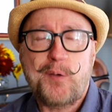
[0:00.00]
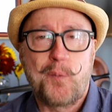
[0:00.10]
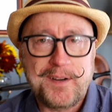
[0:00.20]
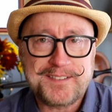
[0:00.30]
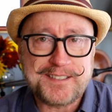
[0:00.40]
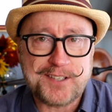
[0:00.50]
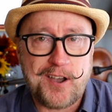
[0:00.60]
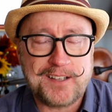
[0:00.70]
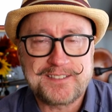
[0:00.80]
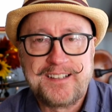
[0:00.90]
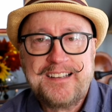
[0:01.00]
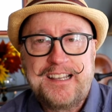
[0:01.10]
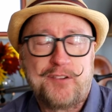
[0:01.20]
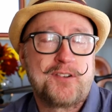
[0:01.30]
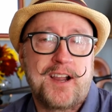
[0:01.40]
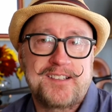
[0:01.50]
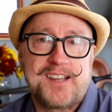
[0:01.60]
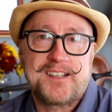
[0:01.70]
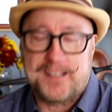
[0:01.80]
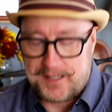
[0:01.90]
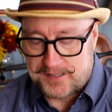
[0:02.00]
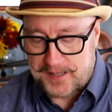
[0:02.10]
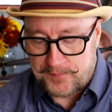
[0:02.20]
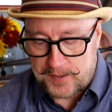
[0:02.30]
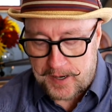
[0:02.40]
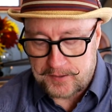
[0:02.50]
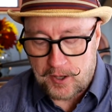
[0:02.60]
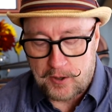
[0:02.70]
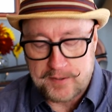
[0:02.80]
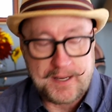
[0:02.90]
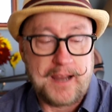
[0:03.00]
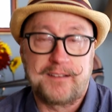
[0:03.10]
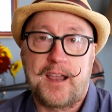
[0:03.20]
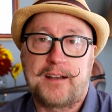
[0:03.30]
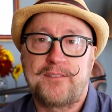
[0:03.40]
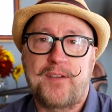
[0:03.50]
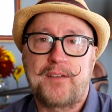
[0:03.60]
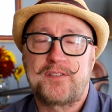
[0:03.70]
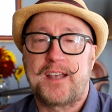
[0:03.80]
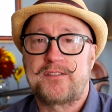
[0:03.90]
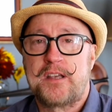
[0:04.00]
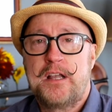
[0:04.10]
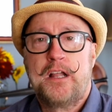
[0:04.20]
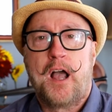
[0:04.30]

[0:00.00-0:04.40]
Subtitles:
What does this cost? In the United States, it's $79.95.